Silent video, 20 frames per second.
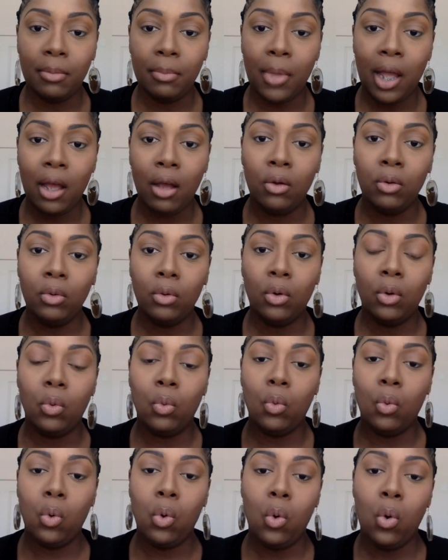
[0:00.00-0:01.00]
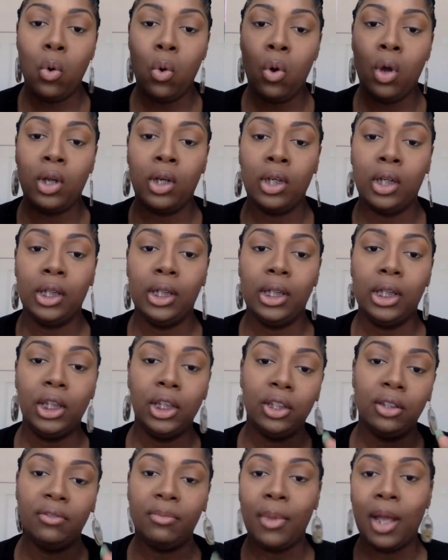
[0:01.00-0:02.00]
them out on
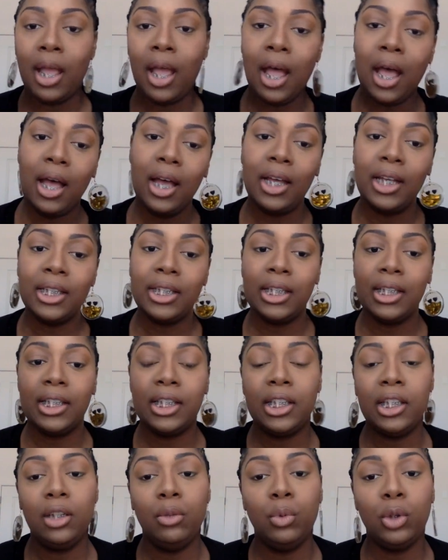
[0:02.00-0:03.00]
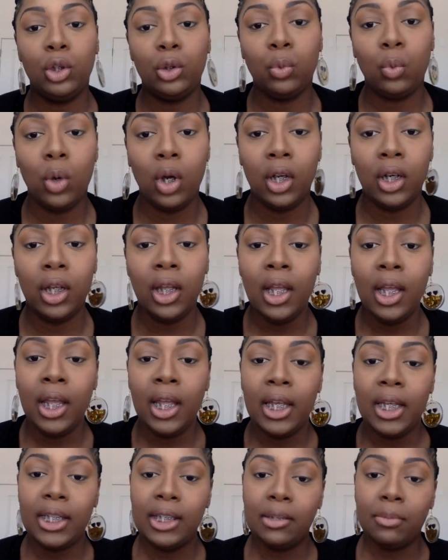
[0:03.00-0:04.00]
each of my eyes and see which one
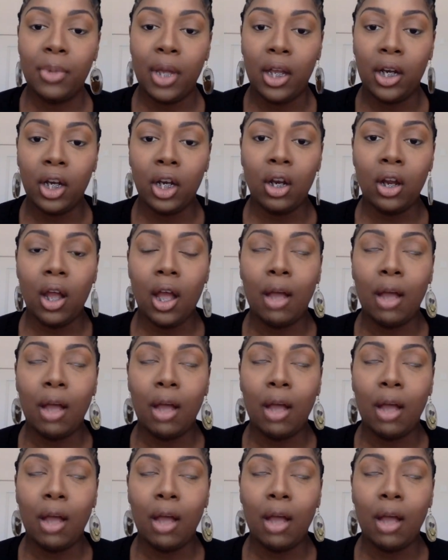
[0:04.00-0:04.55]
is better.